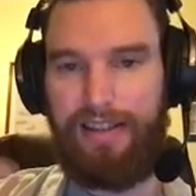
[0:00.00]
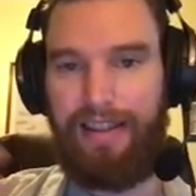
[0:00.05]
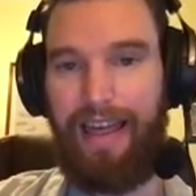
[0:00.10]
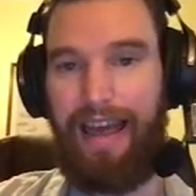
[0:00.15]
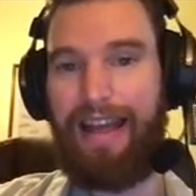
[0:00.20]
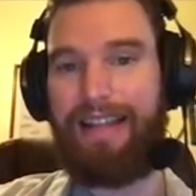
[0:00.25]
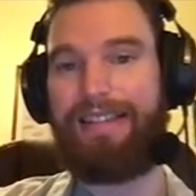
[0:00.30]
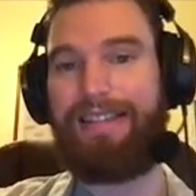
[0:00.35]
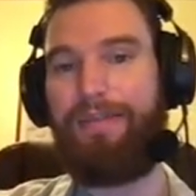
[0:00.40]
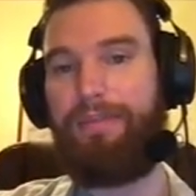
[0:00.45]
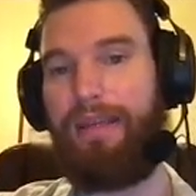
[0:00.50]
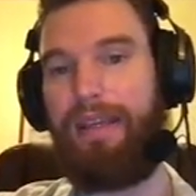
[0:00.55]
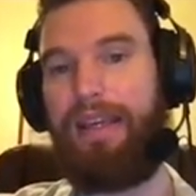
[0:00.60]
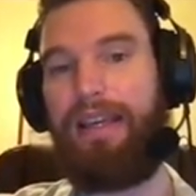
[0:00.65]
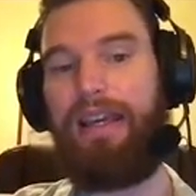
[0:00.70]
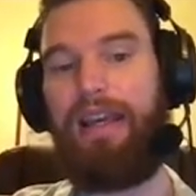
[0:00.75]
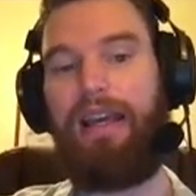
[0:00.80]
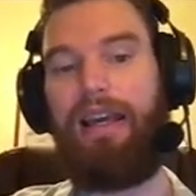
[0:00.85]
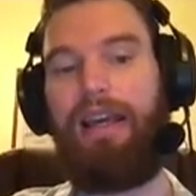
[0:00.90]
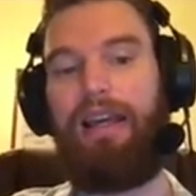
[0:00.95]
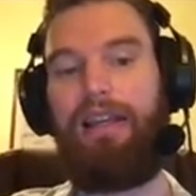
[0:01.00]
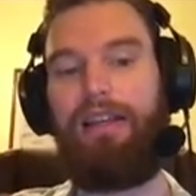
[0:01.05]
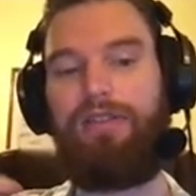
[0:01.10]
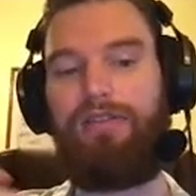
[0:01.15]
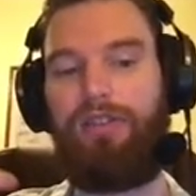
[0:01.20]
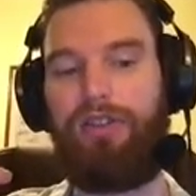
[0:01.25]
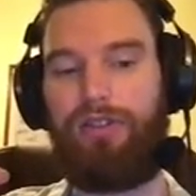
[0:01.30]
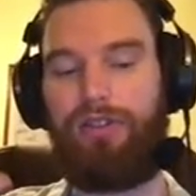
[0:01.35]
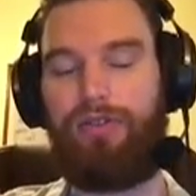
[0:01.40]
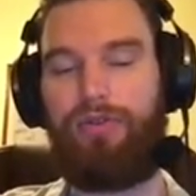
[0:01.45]
That, to me, is
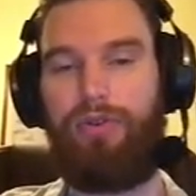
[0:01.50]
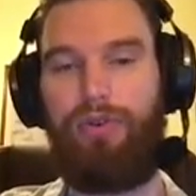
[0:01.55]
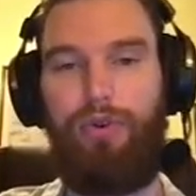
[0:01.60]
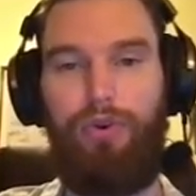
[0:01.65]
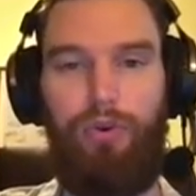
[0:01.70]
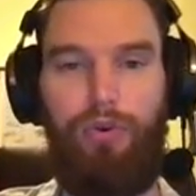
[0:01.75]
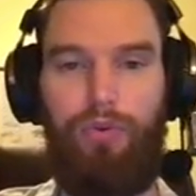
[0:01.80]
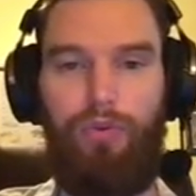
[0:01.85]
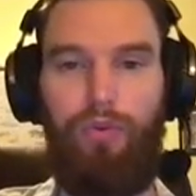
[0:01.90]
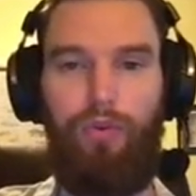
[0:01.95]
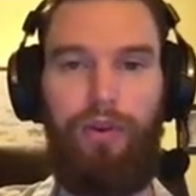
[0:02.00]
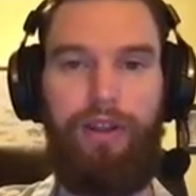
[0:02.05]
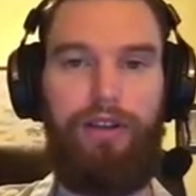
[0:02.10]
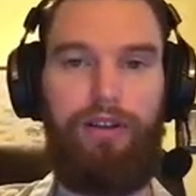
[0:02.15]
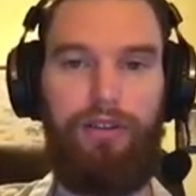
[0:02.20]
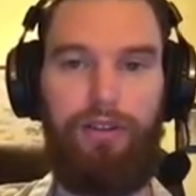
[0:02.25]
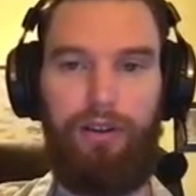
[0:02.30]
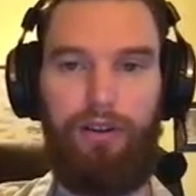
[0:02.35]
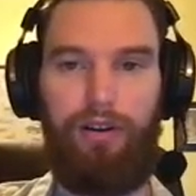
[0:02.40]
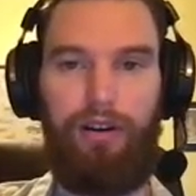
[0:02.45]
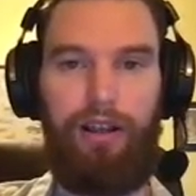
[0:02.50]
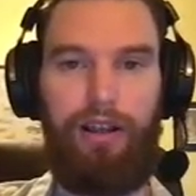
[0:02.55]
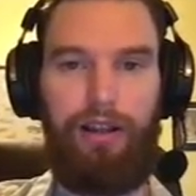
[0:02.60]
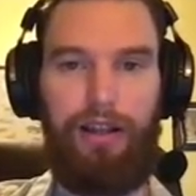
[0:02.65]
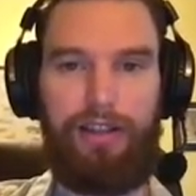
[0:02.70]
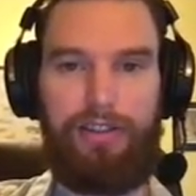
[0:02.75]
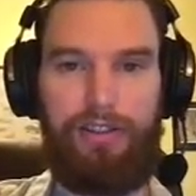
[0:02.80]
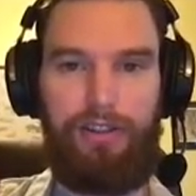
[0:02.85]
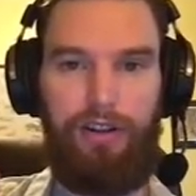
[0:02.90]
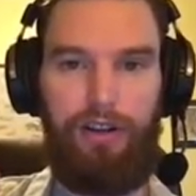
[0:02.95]
the true, real learning
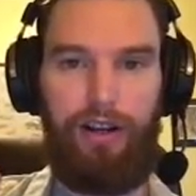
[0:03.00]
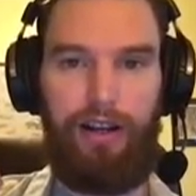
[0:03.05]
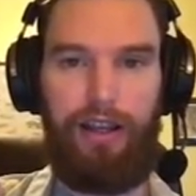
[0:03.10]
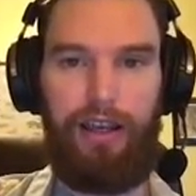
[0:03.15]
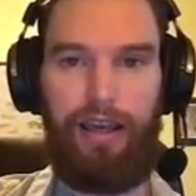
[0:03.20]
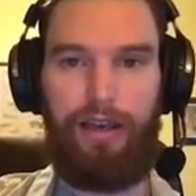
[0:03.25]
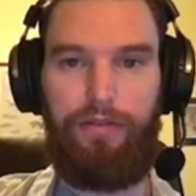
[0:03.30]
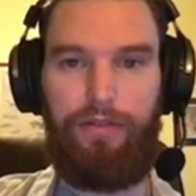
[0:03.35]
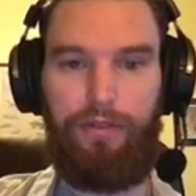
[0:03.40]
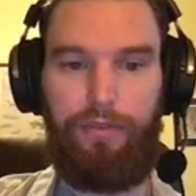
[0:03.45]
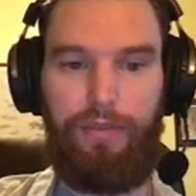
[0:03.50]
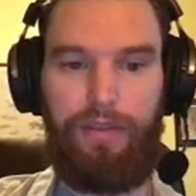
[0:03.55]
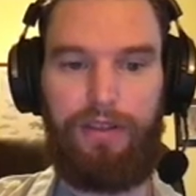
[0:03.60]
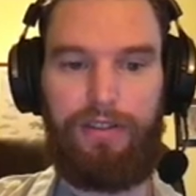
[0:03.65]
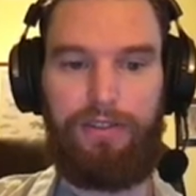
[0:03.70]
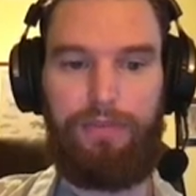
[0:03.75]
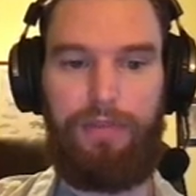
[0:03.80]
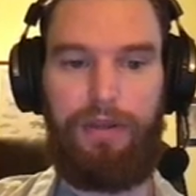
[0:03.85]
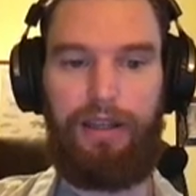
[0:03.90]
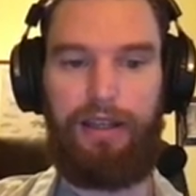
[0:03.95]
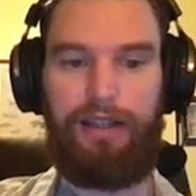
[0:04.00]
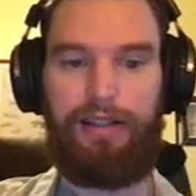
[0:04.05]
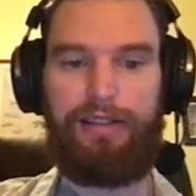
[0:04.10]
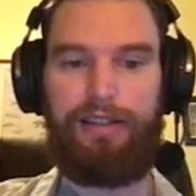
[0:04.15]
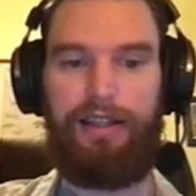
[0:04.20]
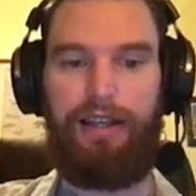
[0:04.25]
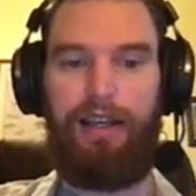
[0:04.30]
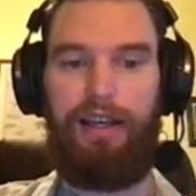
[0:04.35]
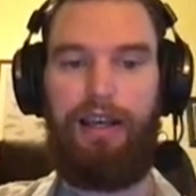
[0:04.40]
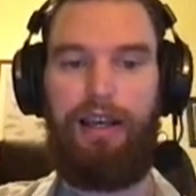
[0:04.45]
lesson you're going to get from this,
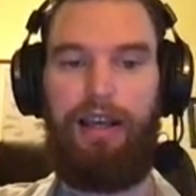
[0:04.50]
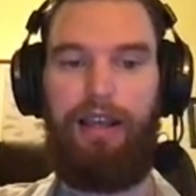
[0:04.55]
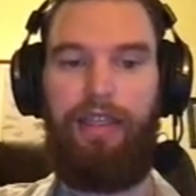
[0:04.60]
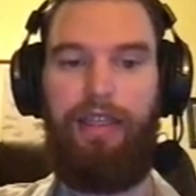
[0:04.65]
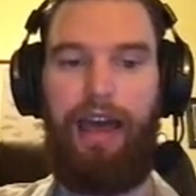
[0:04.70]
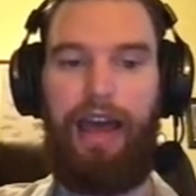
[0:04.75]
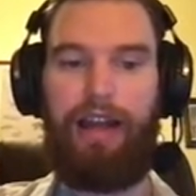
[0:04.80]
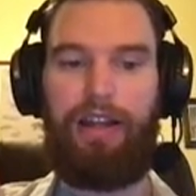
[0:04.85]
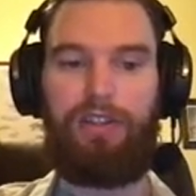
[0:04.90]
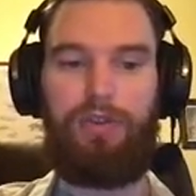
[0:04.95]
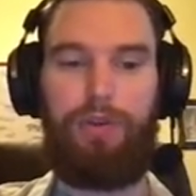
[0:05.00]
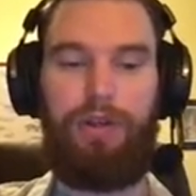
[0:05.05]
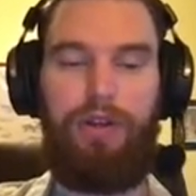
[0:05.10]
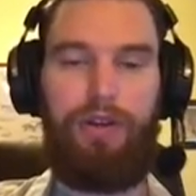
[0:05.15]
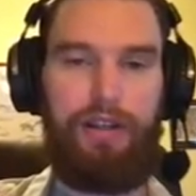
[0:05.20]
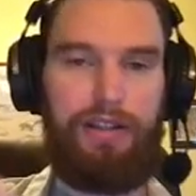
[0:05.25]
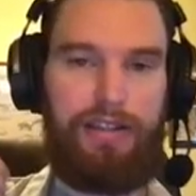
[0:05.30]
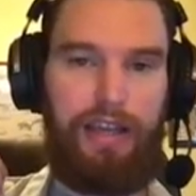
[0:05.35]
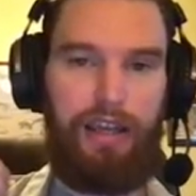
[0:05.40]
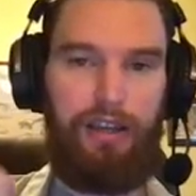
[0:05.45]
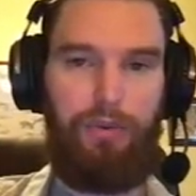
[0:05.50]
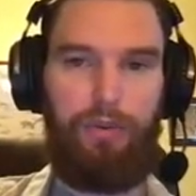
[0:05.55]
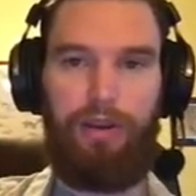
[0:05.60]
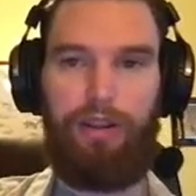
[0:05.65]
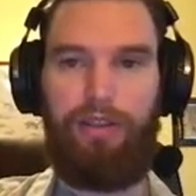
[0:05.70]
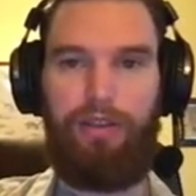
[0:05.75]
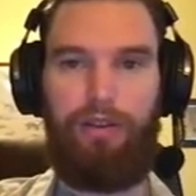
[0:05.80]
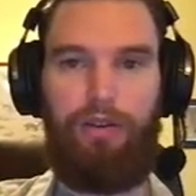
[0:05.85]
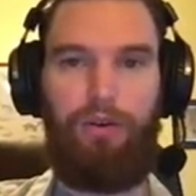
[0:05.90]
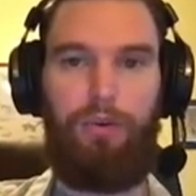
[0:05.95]
because that is what you can take
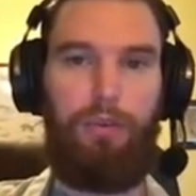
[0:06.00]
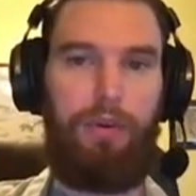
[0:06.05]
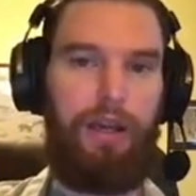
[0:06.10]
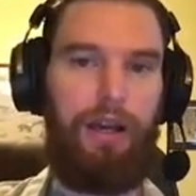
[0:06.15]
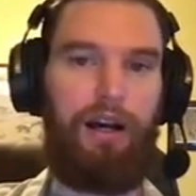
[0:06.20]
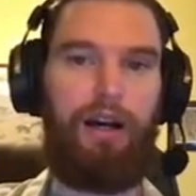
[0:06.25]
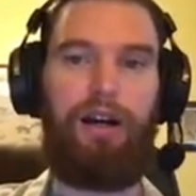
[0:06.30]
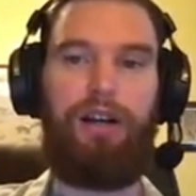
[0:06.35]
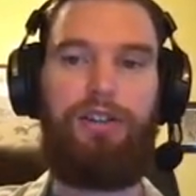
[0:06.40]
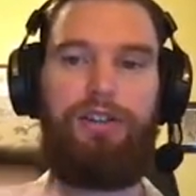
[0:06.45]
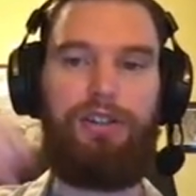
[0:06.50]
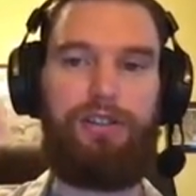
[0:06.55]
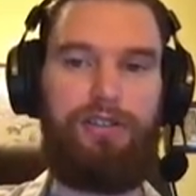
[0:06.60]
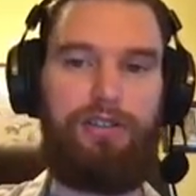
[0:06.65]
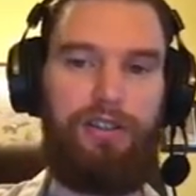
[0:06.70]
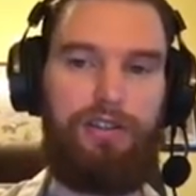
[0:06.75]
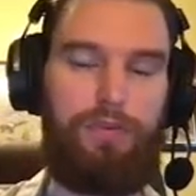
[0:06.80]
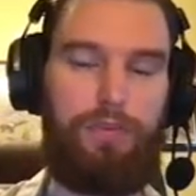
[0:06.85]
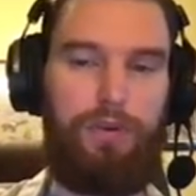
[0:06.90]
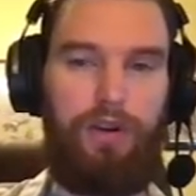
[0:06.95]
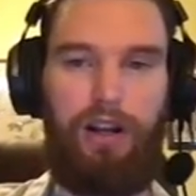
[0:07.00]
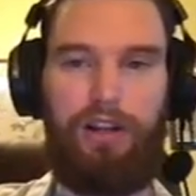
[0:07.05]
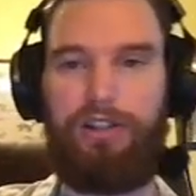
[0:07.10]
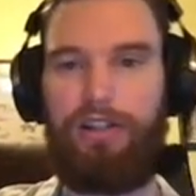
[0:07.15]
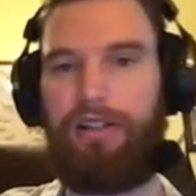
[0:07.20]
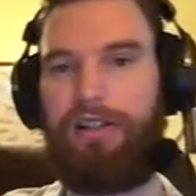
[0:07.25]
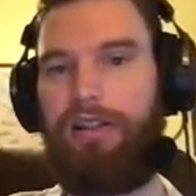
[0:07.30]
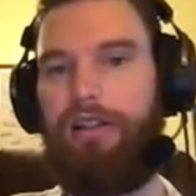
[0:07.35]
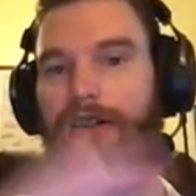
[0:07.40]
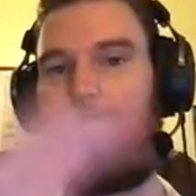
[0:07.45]
with you beyond just this
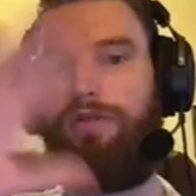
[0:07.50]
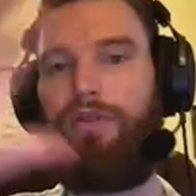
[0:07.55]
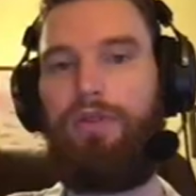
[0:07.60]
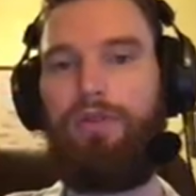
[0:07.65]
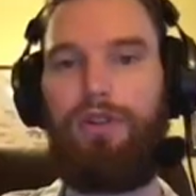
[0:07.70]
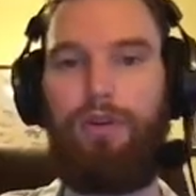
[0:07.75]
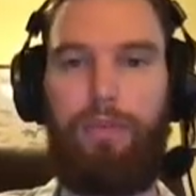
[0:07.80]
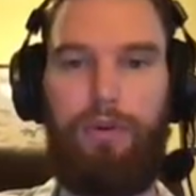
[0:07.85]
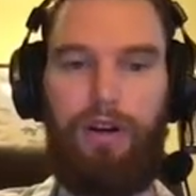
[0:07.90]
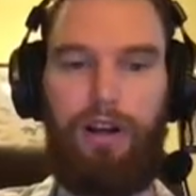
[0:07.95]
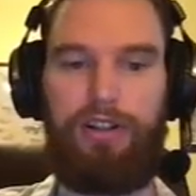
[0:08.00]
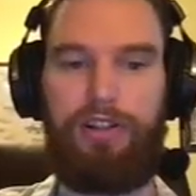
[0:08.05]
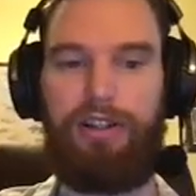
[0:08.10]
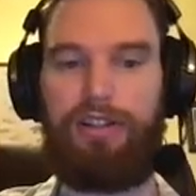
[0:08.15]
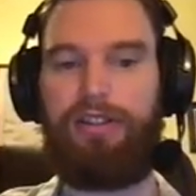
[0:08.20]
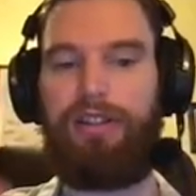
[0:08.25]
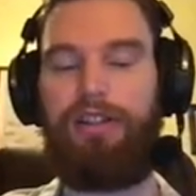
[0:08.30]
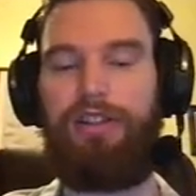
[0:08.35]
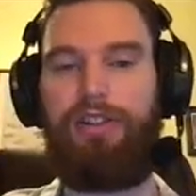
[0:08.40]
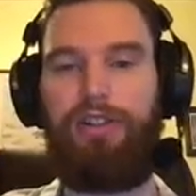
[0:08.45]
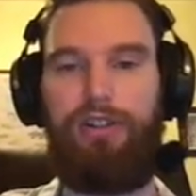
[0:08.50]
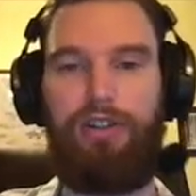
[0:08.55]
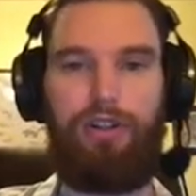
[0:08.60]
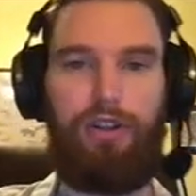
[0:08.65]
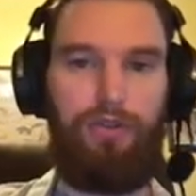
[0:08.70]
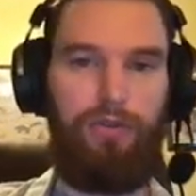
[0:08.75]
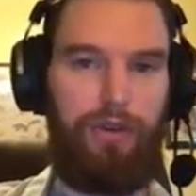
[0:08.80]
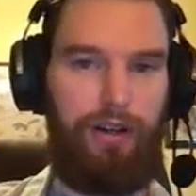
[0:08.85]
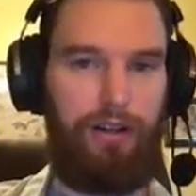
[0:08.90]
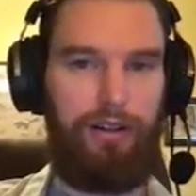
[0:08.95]
project into future projects, into your
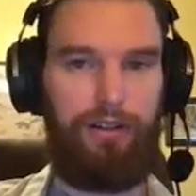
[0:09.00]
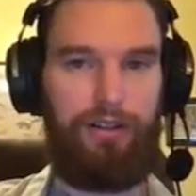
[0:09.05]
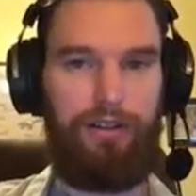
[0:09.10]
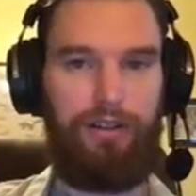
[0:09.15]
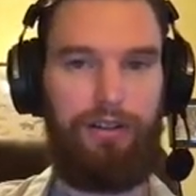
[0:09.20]
career,